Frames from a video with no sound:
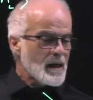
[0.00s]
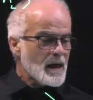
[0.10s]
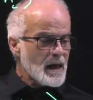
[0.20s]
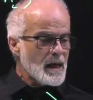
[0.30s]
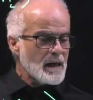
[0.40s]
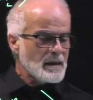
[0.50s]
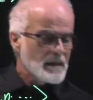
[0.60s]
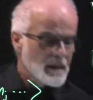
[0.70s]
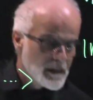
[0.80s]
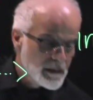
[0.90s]
and
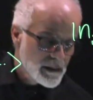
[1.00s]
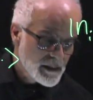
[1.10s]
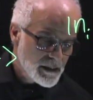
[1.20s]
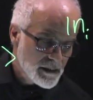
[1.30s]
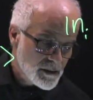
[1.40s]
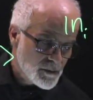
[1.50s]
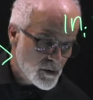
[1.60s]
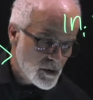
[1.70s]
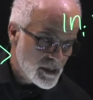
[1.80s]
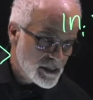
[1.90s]
the inner
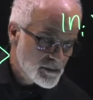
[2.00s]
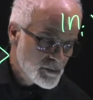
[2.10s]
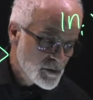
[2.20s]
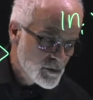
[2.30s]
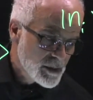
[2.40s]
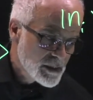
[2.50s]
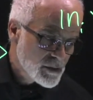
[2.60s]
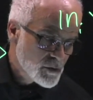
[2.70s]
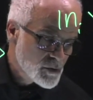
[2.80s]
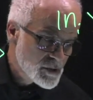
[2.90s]
product between
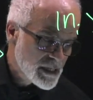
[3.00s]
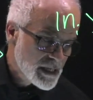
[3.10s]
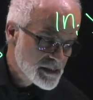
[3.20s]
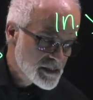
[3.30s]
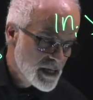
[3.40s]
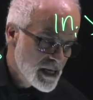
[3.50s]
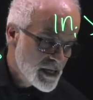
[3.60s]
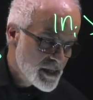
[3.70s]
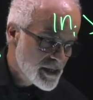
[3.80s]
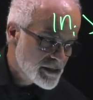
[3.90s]
two states
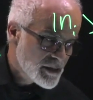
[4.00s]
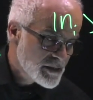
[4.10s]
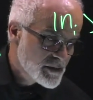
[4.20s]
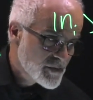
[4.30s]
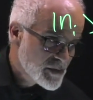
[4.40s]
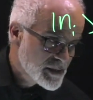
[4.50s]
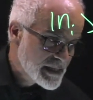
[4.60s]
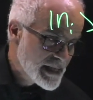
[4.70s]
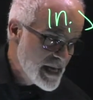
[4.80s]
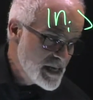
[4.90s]
that are different
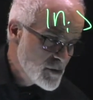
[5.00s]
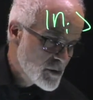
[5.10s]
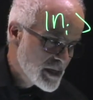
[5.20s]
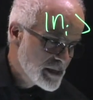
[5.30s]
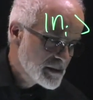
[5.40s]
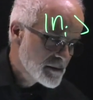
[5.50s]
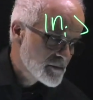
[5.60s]
in any way,